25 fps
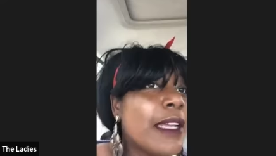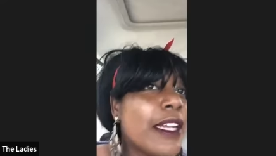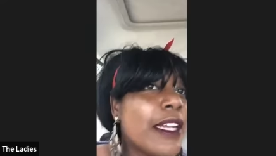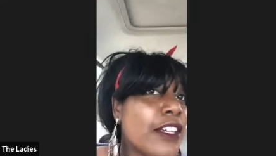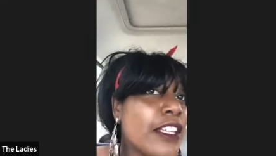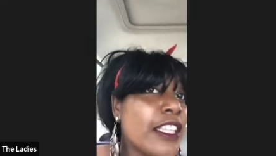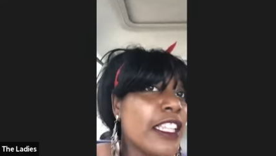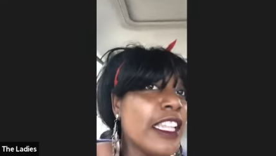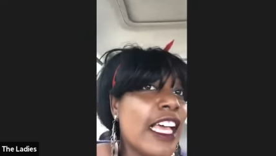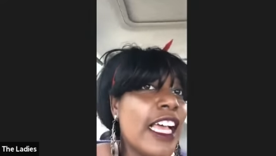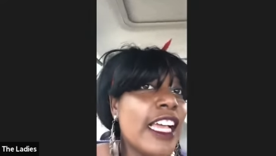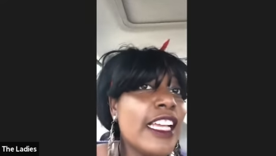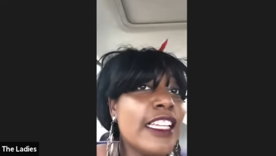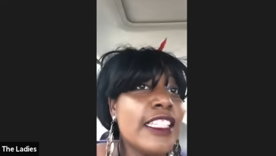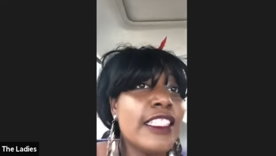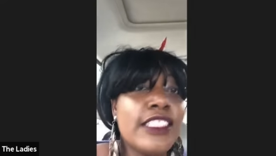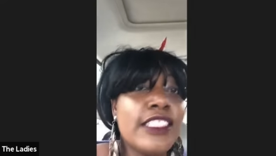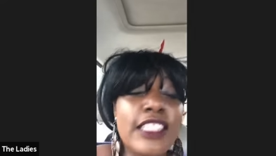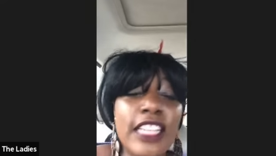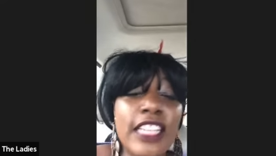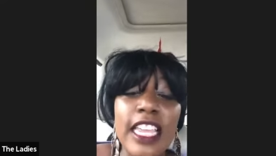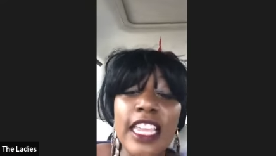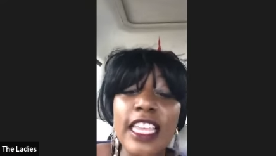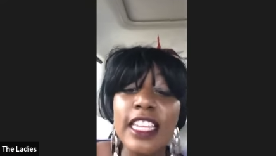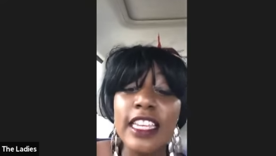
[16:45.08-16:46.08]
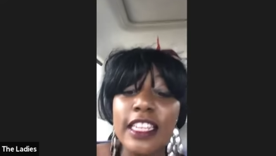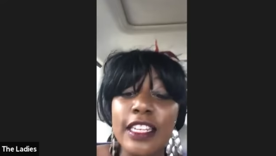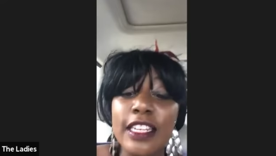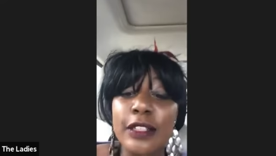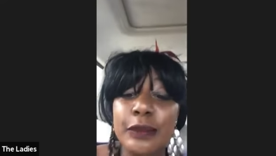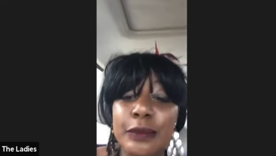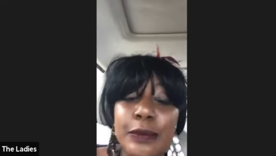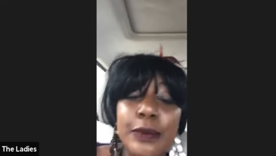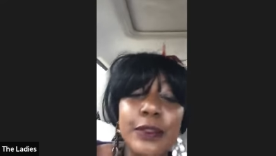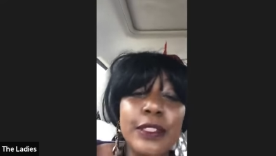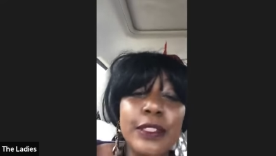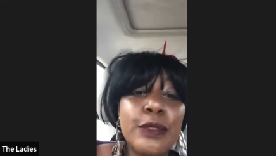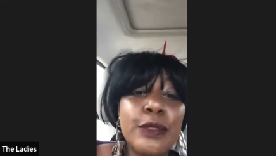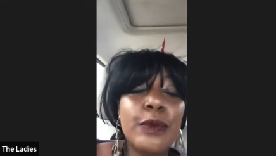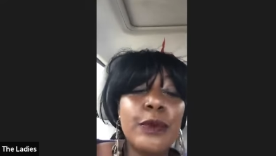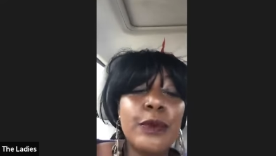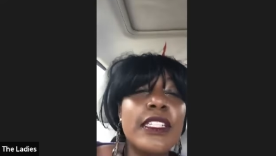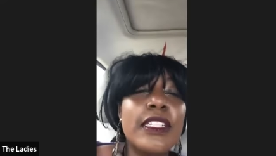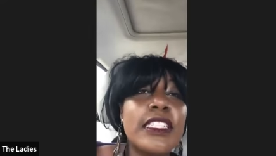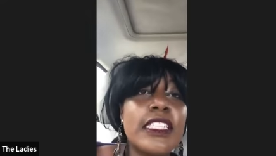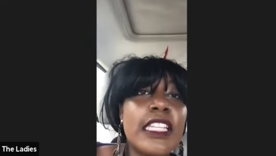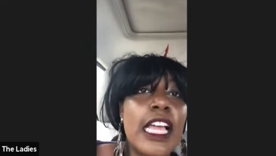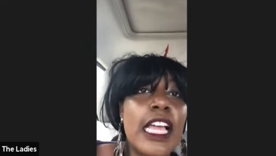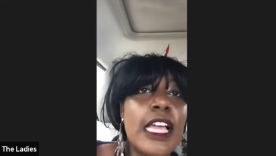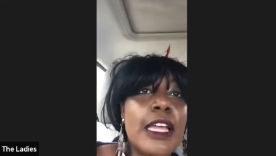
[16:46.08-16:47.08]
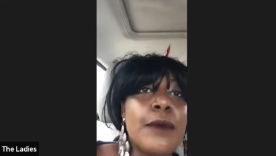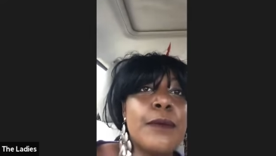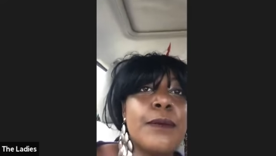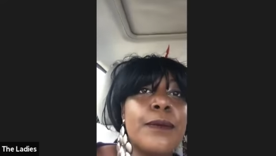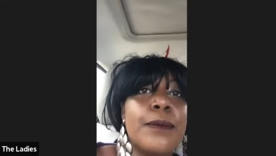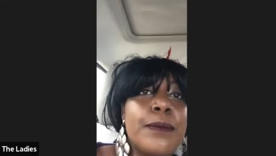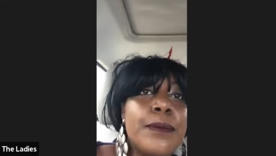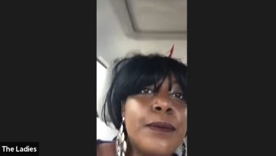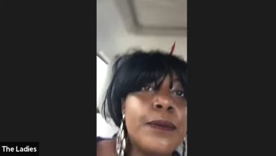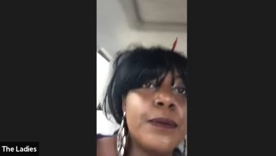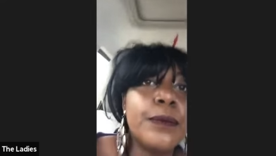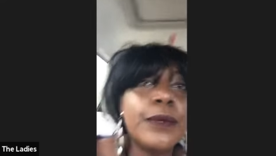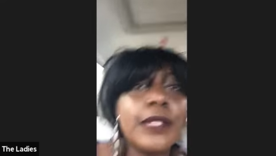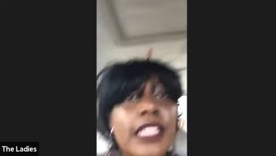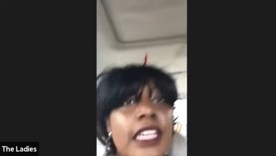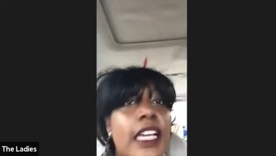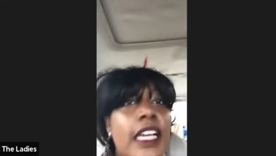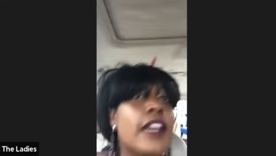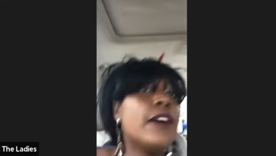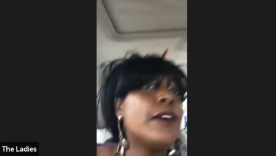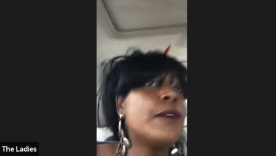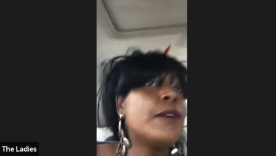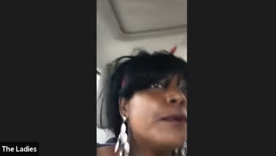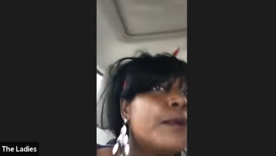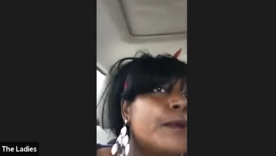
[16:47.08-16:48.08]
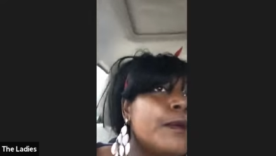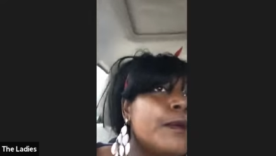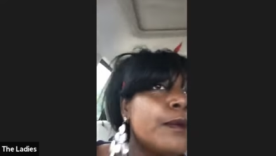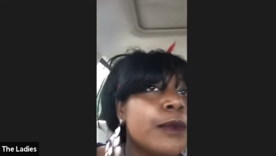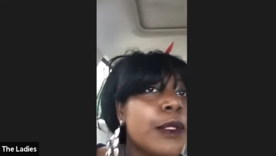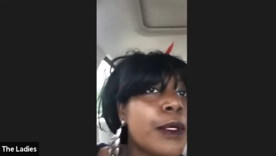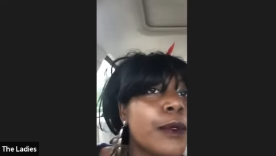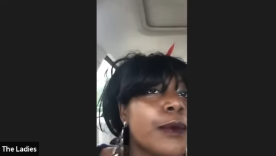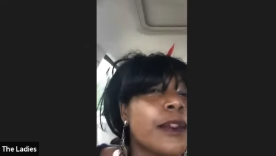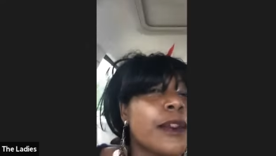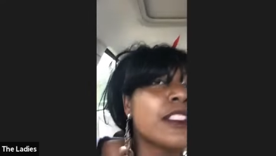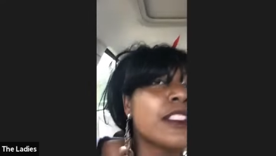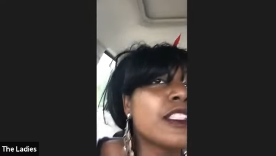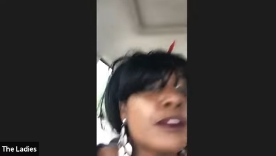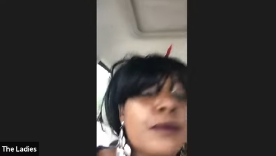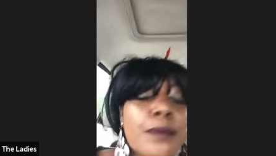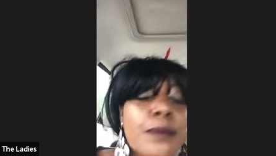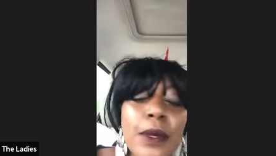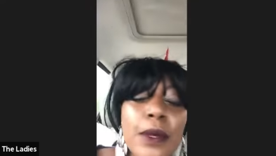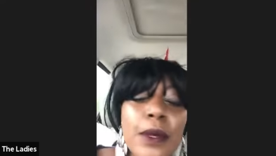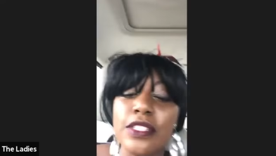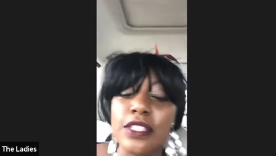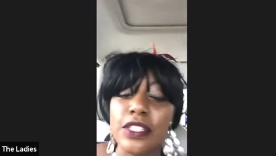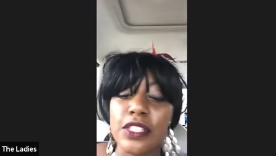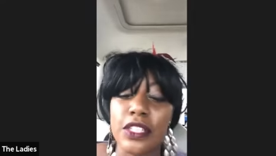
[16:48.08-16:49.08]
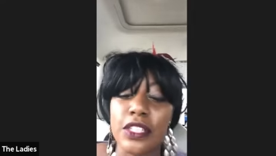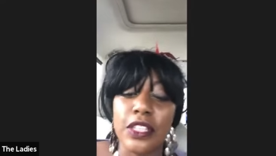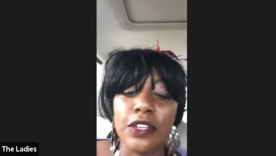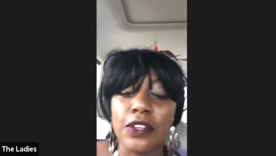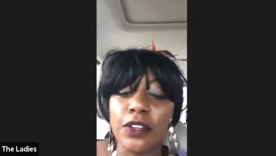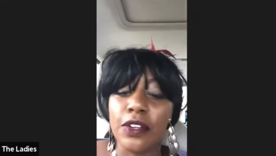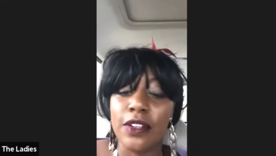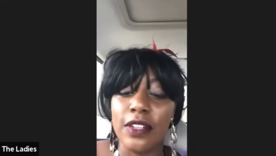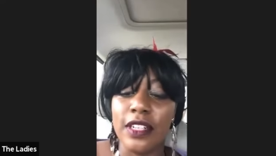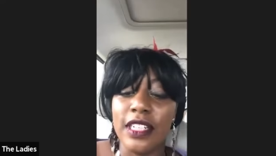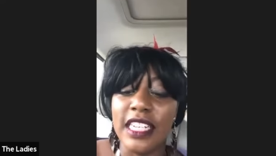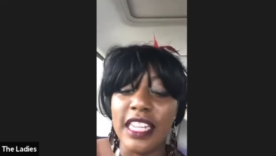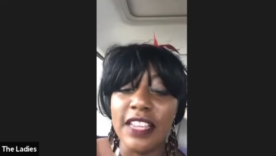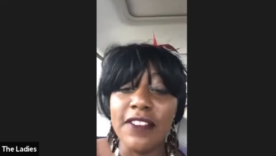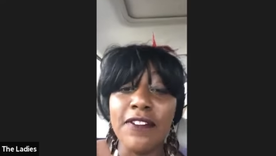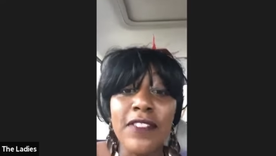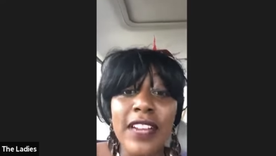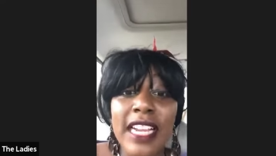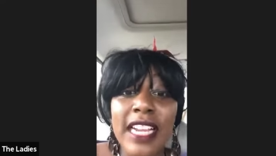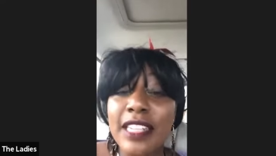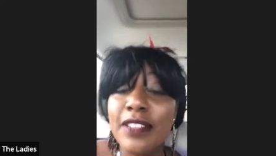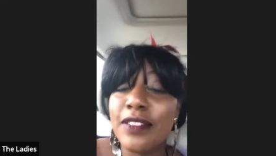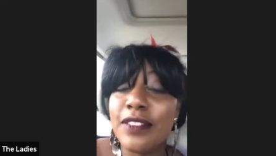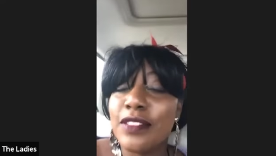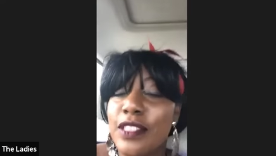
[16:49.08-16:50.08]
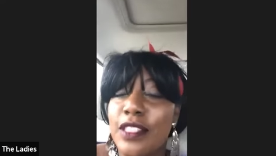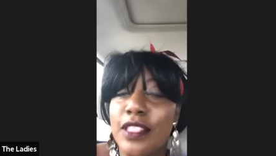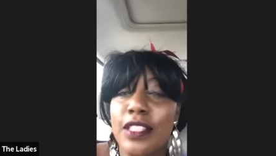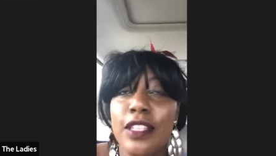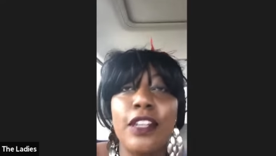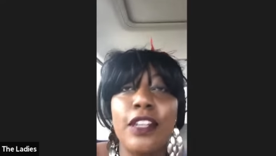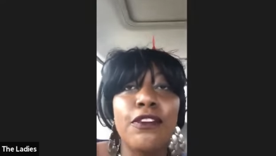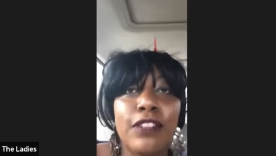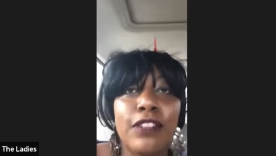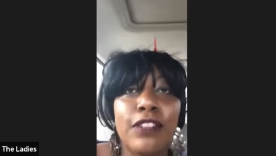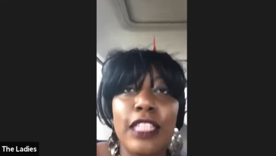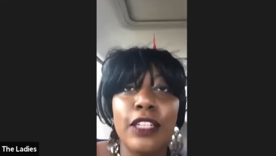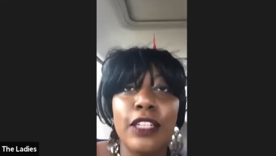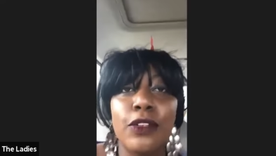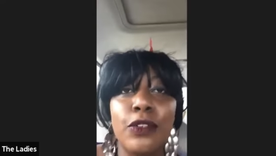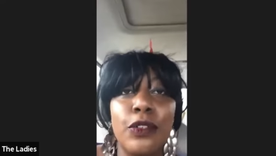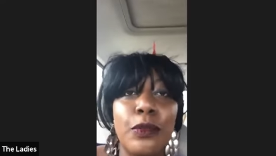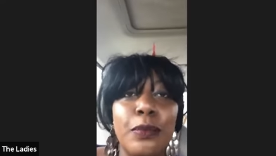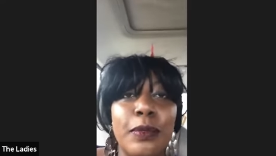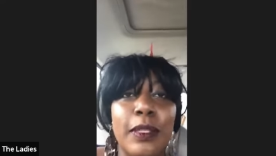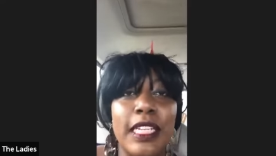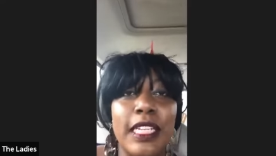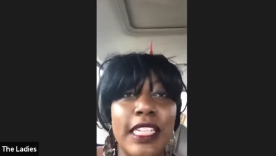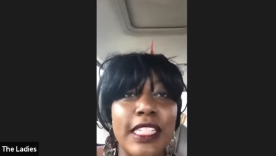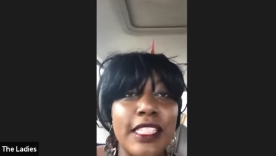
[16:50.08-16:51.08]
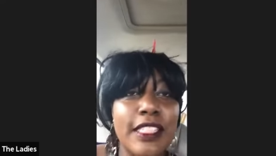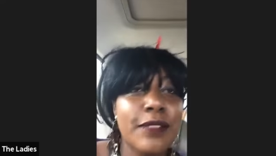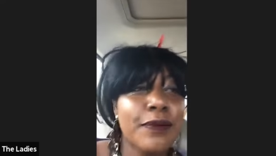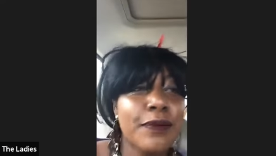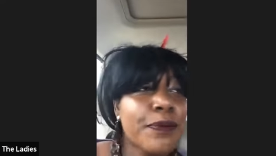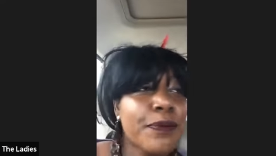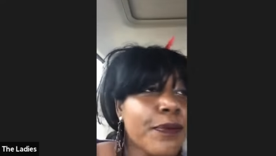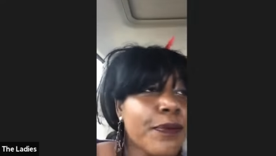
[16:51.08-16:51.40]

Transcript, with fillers: not gonna lie. Jade, this one time we um we were supposed to secure an invite to a really cool place. Yeah.